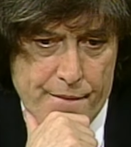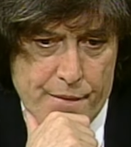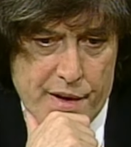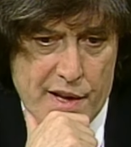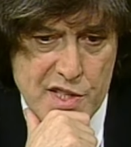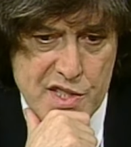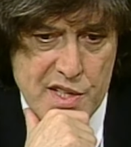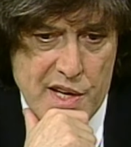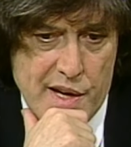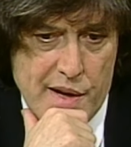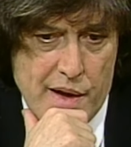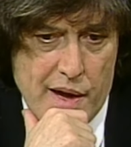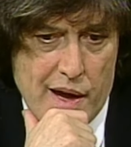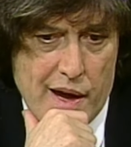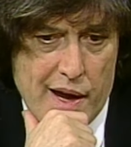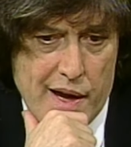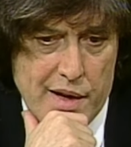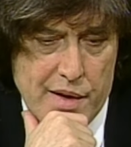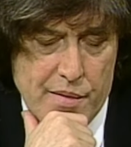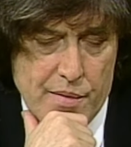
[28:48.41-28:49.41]
when I say
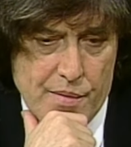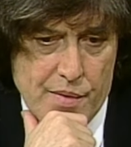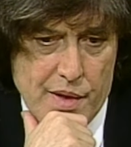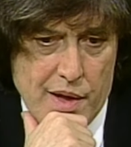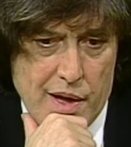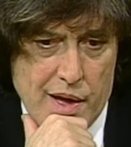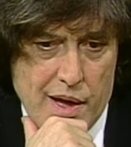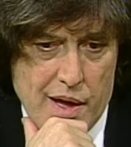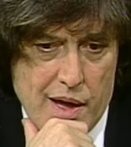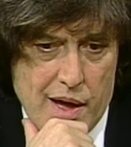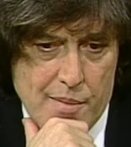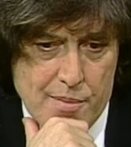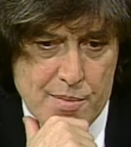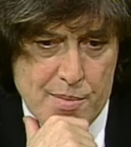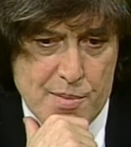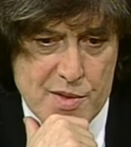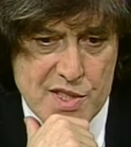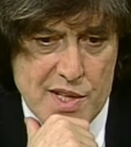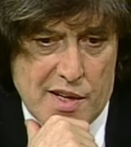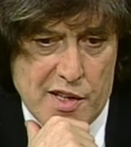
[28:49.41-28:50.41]
I
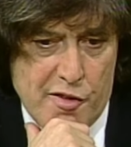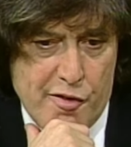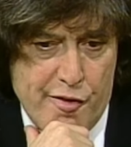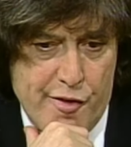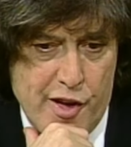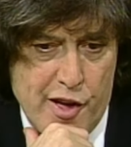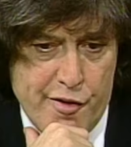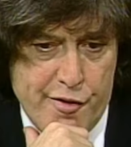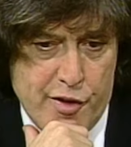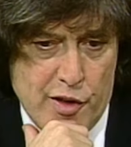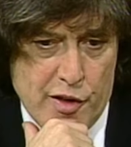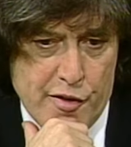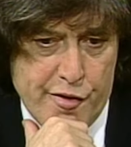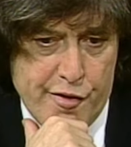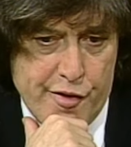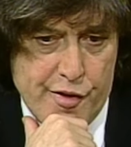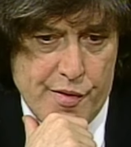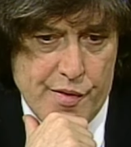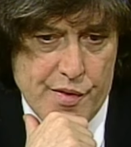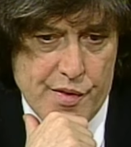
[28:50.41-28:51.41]
am slightly fearful of